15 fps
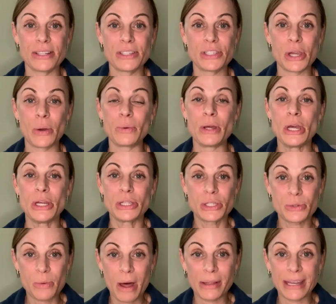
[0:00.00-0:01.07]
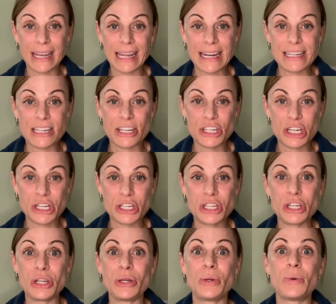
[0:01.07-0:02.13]
So swelling in addition
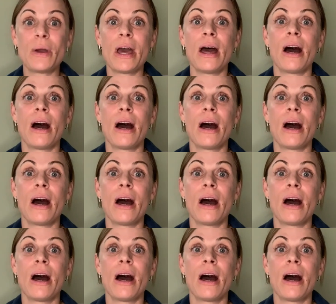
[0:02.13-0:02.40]
to